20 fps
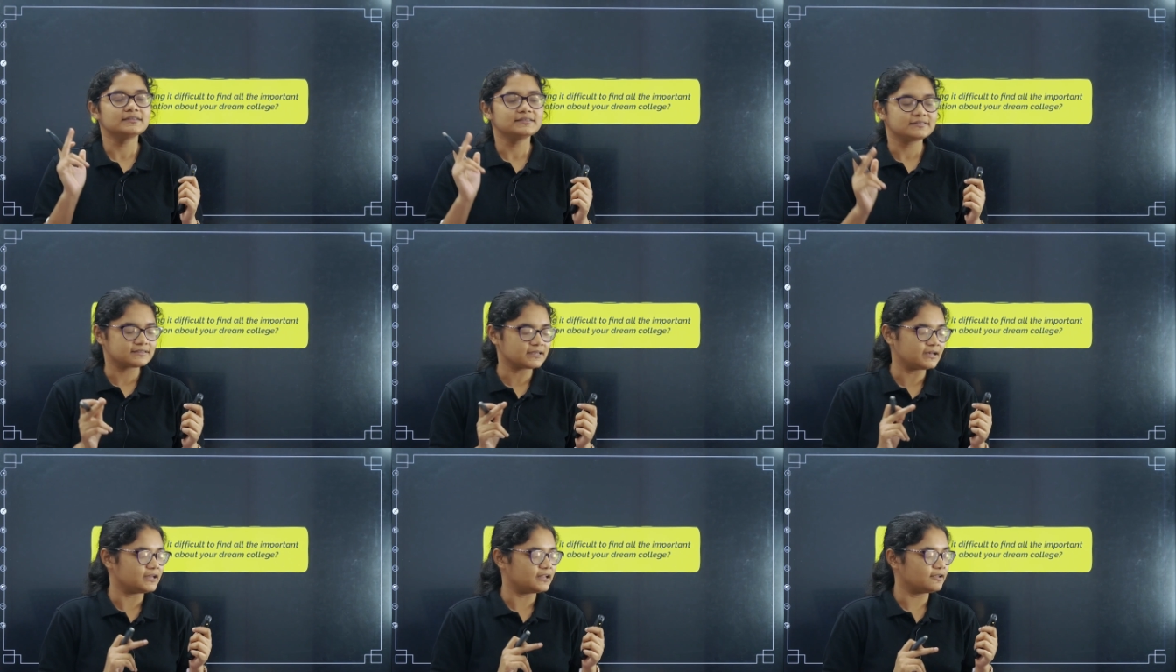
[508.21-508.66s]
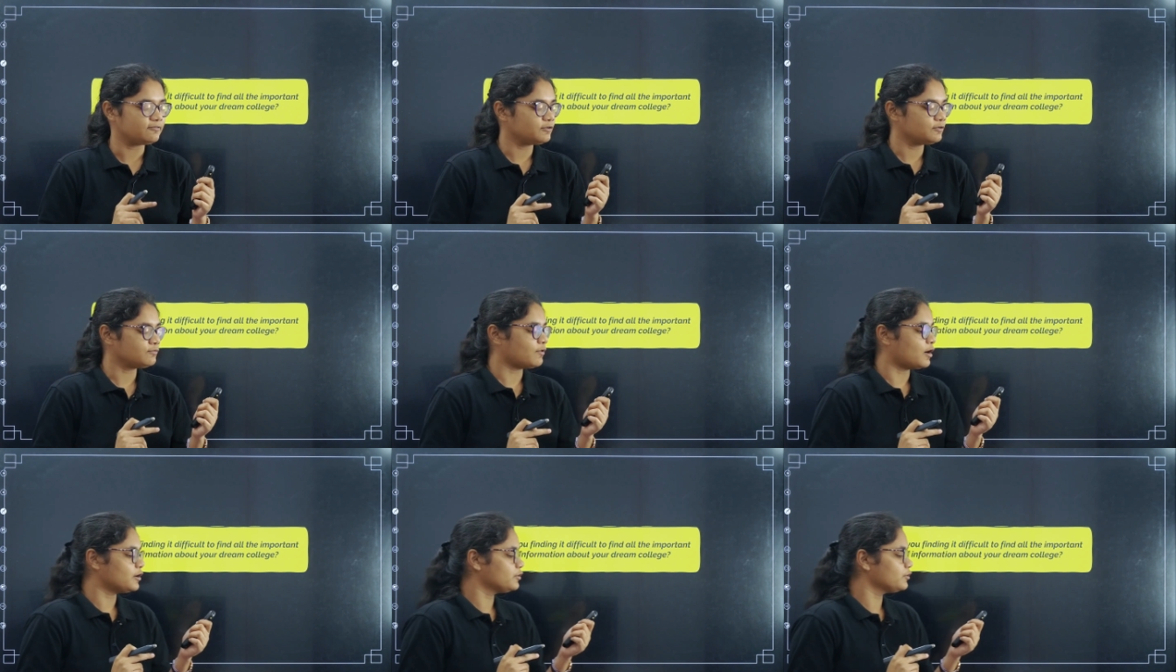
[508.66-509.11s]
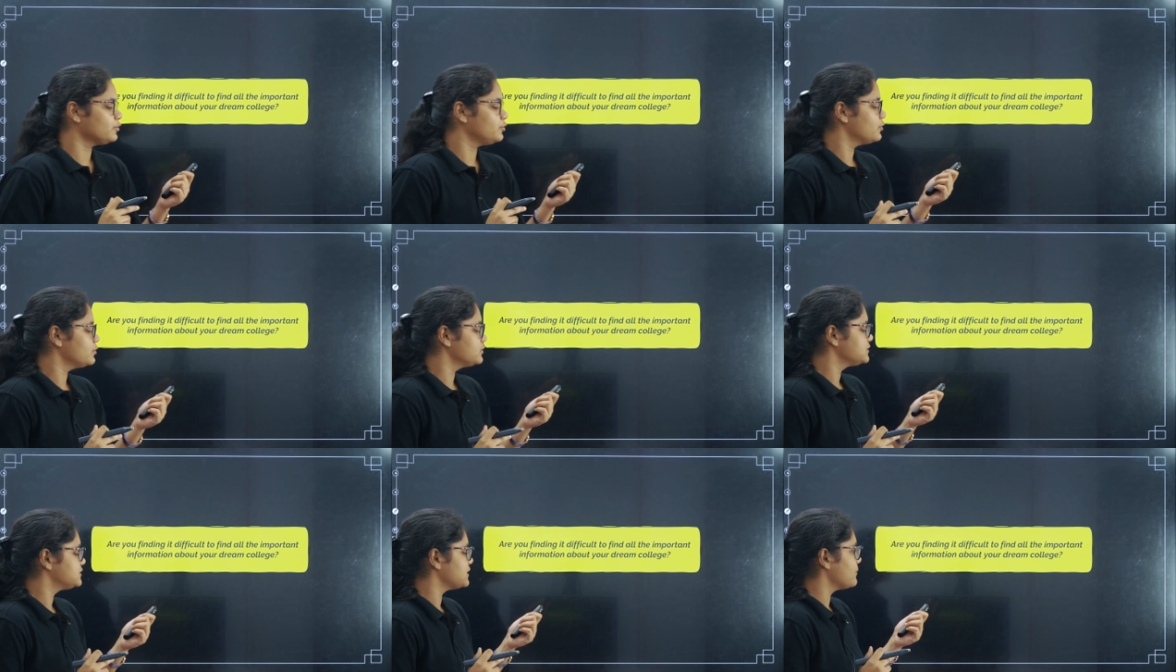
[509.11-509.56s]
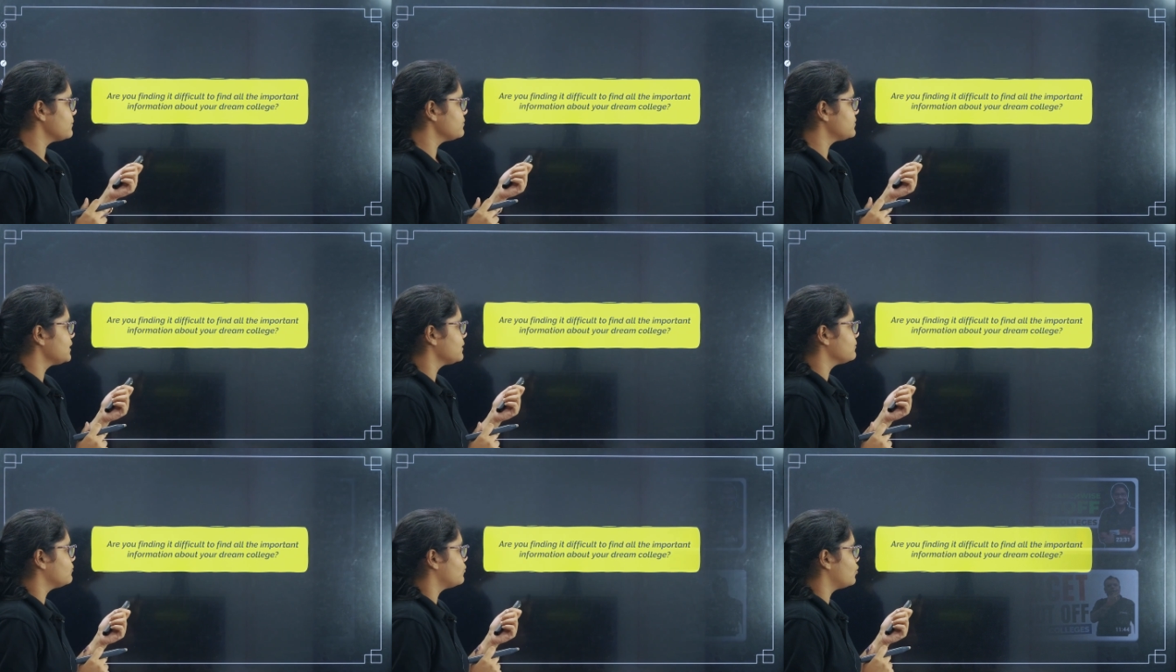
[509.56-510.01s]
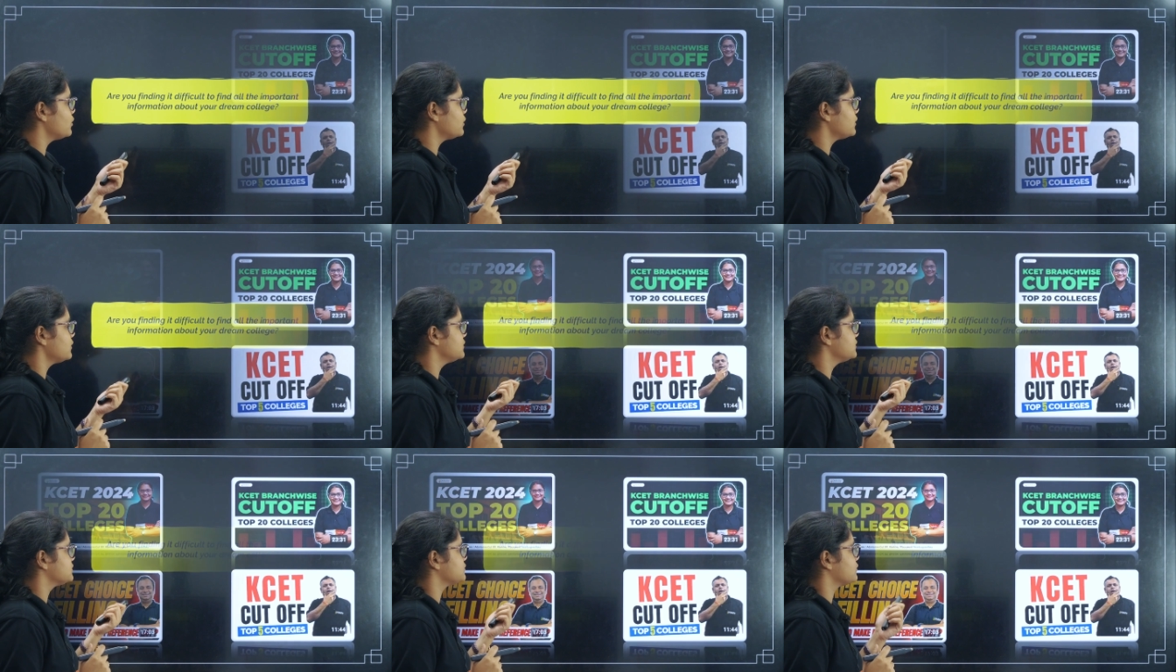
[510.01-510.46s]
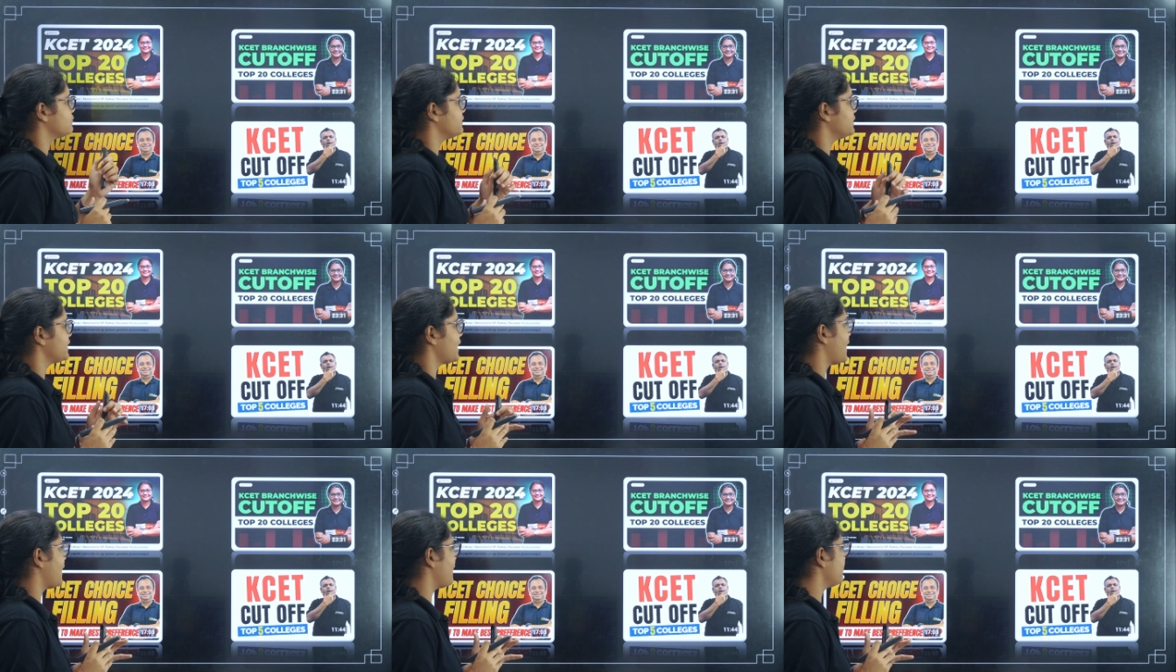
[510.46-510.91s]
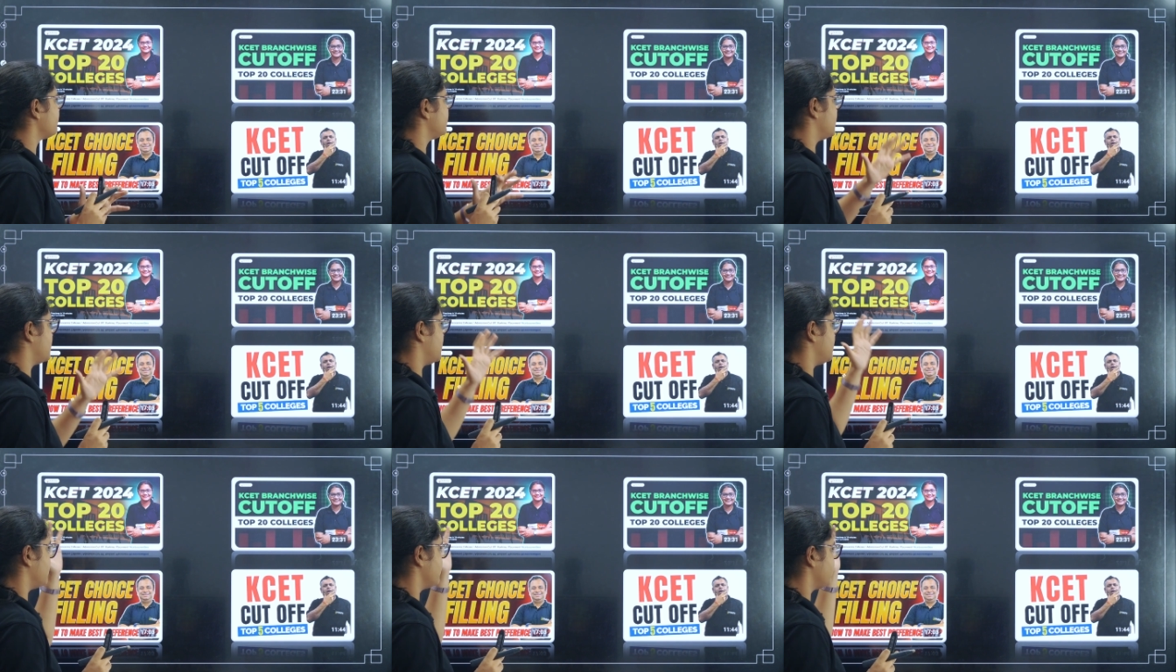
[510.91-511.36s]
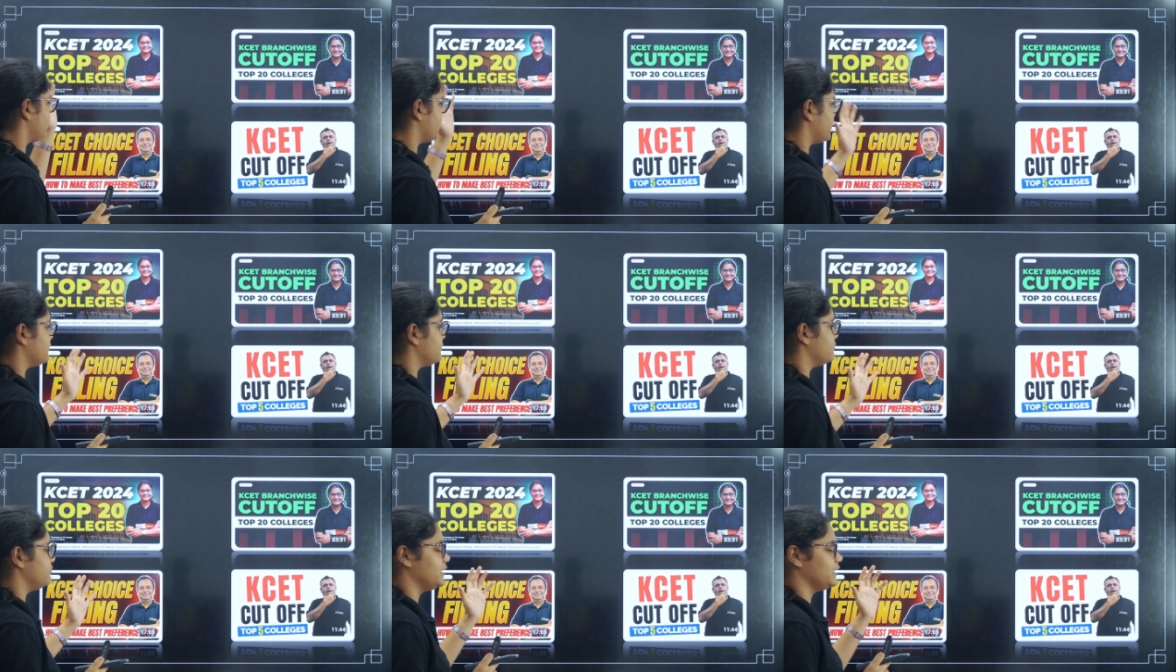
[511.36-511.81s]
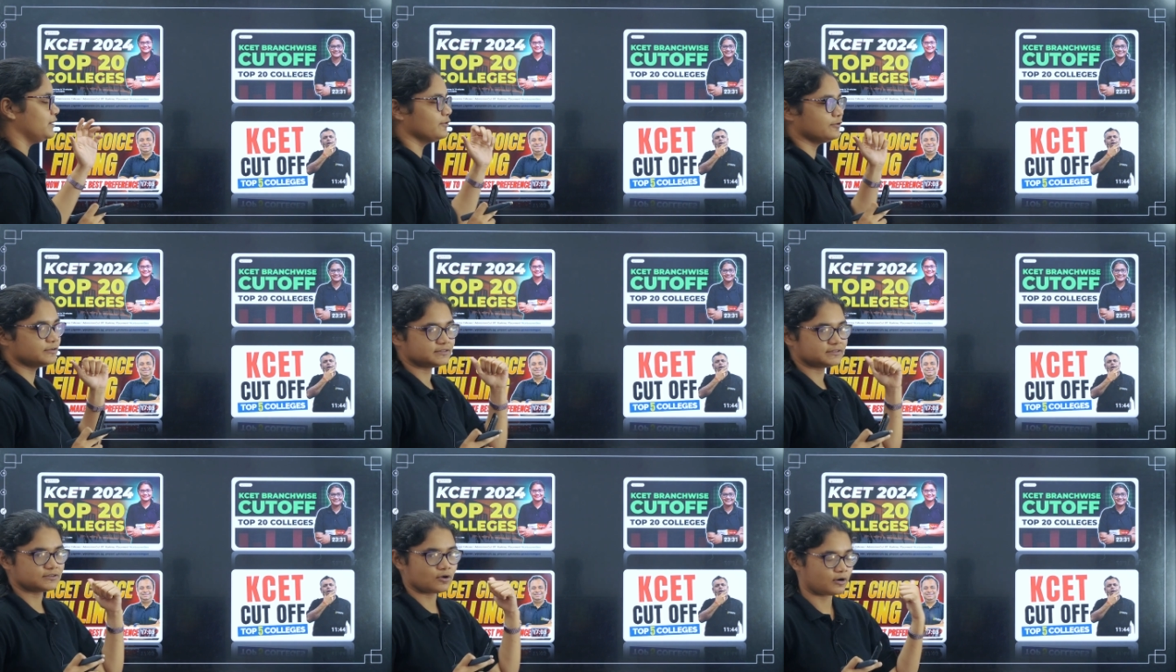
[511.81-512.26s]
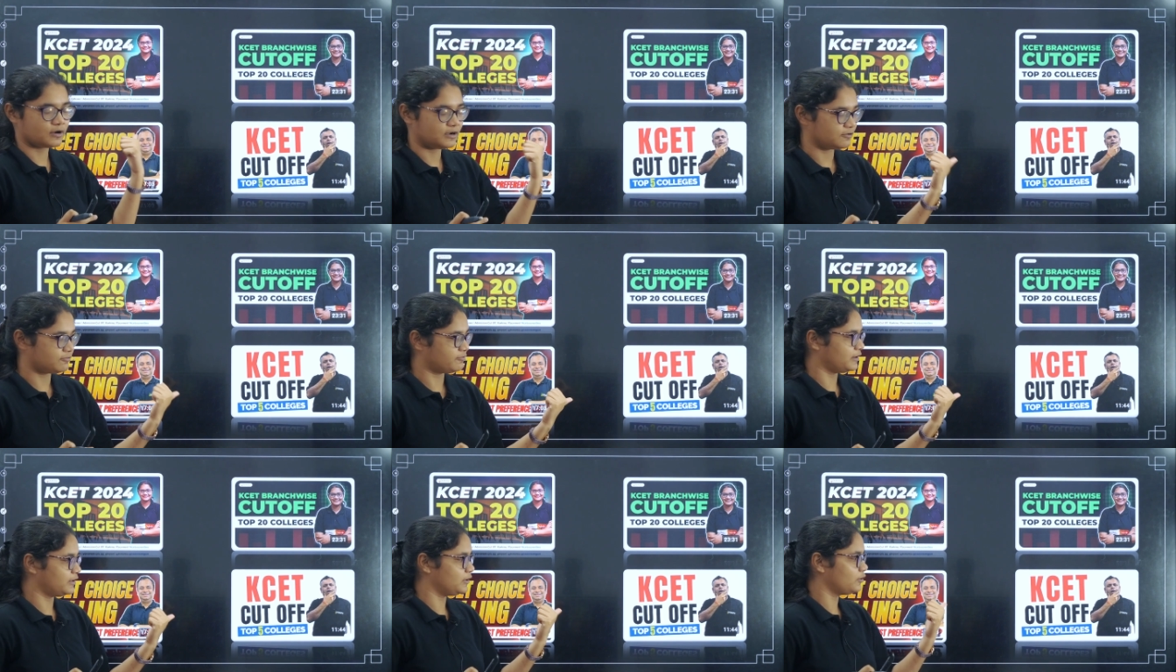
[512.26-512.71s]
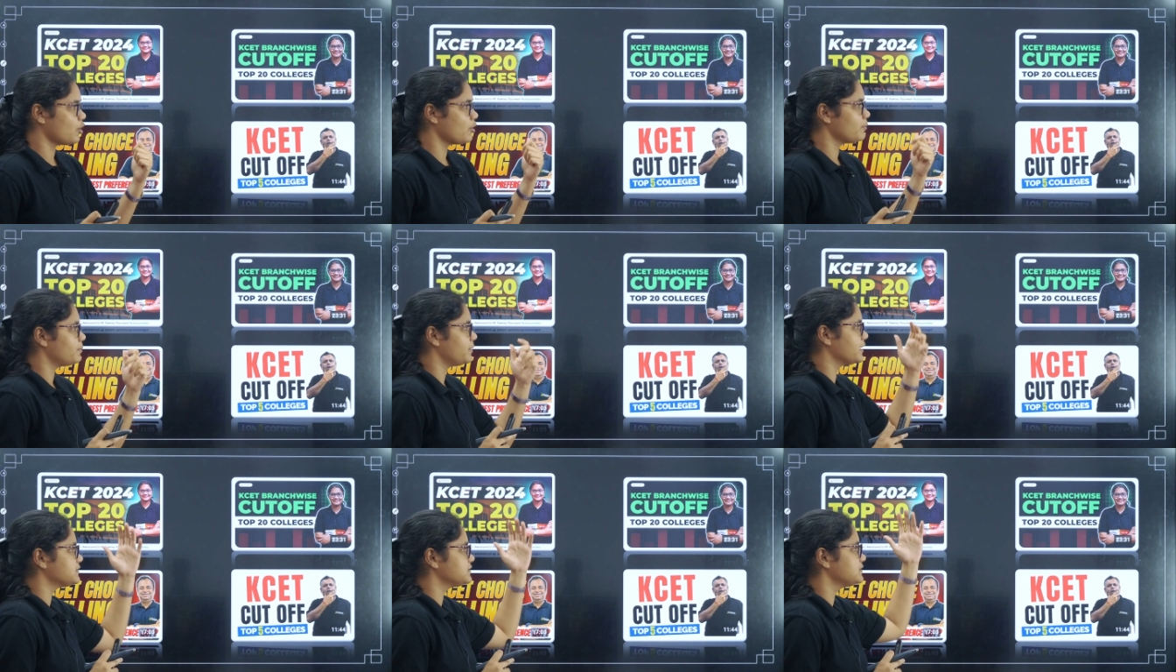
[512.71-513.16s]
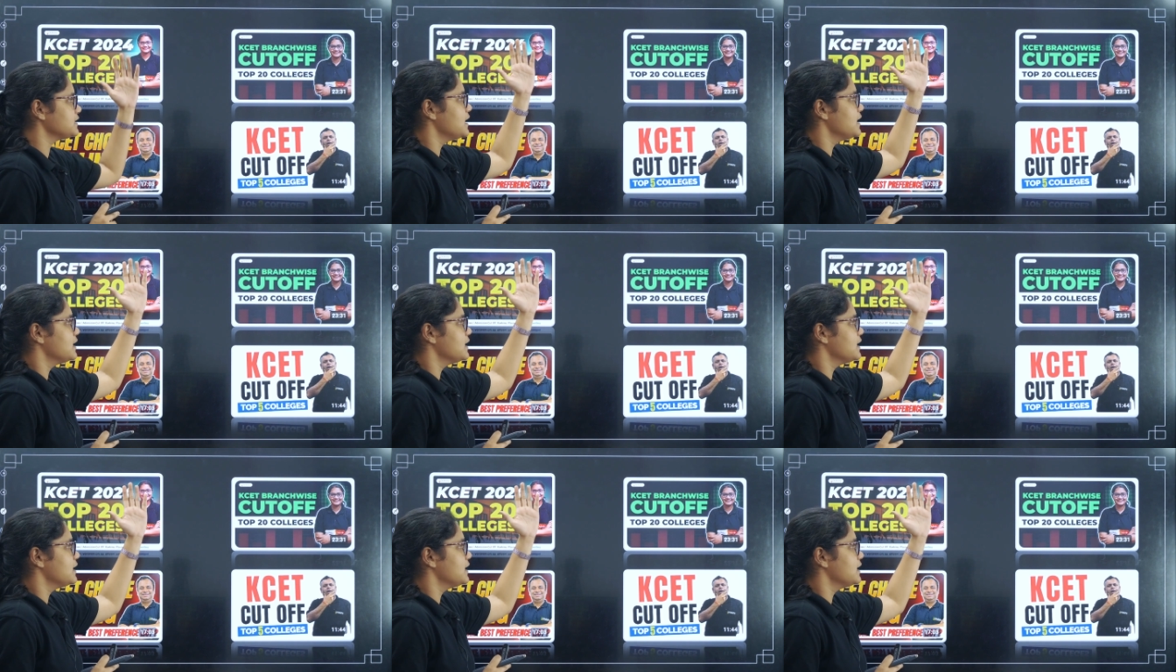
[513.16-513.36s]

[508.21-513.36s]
Still, if you want to know something more, so we have here different videos on different topics.